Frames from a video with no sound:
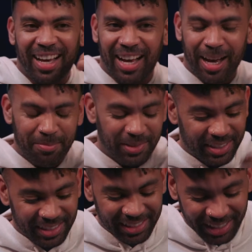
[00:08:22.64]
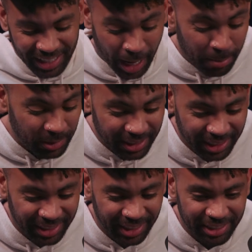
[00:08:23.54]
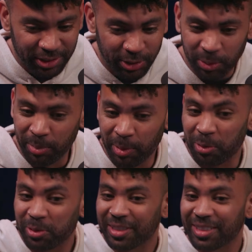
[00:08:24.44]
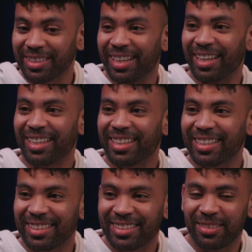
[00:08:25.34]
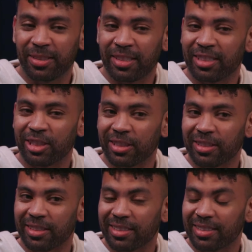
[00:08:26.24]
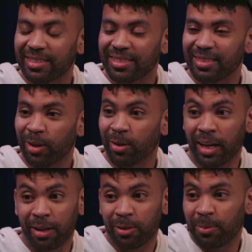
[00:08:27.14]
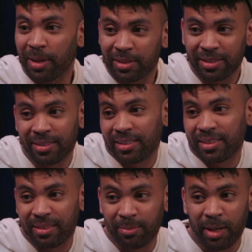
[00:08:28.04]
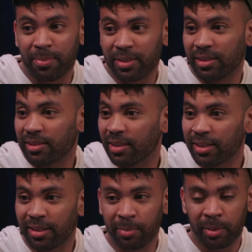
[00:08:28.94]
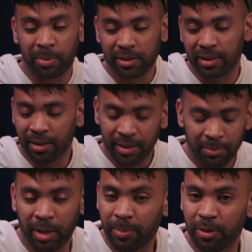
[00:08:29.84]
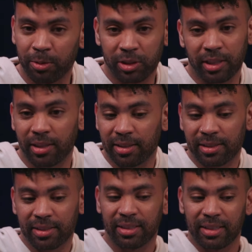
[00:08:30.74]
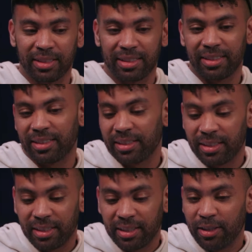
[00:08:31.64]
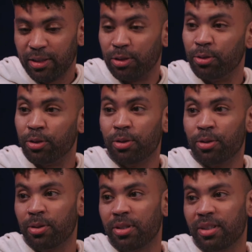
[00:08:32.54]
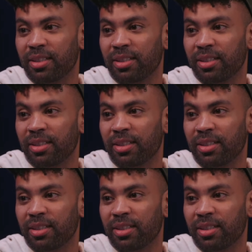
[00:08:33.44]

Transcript: I'm just gonna think she's doing the most. Like, you need to chill. All right, I don't know. Might be. She says she had a big personality. It might be who she is. Do you?